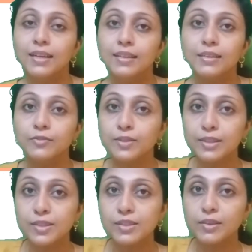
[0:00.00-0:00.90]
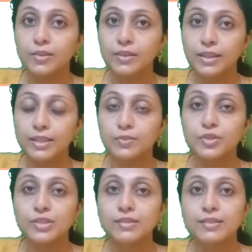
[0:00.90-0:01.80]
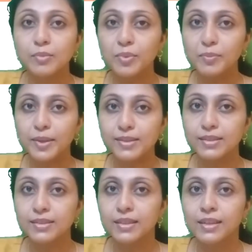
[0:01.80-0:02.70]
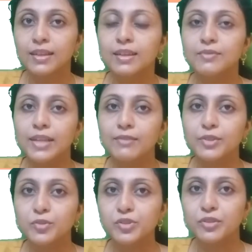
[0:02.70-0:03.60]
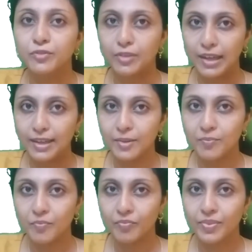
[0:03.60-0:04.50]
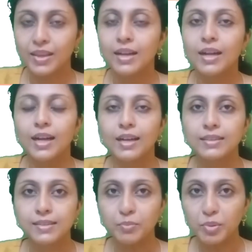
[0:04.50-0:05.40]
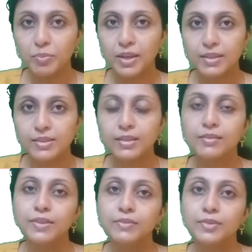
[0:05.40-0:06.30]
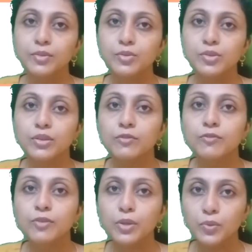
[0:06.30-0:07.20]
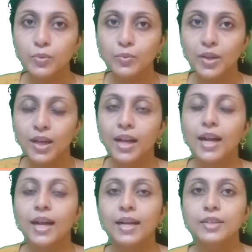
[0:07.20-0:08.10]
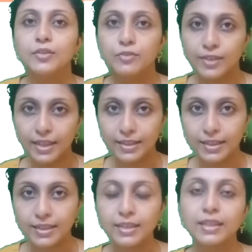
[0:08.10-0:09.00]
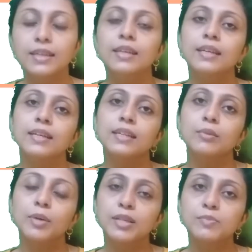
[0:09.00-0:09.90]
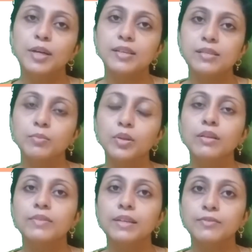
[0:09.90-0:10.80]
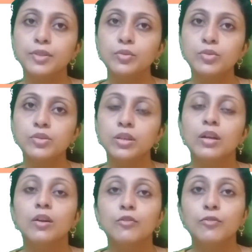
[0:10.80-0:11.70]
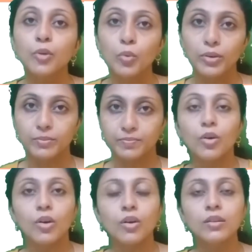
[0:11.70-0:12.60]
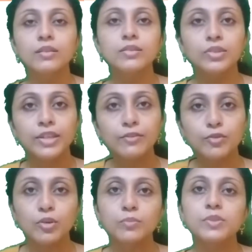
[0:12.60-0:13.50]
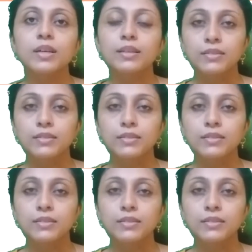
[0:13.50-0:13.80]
In the first case, which is the simple present, we have used fly, and the simple past we have used flew, and finally in the past participle we have used flown. All the three forms are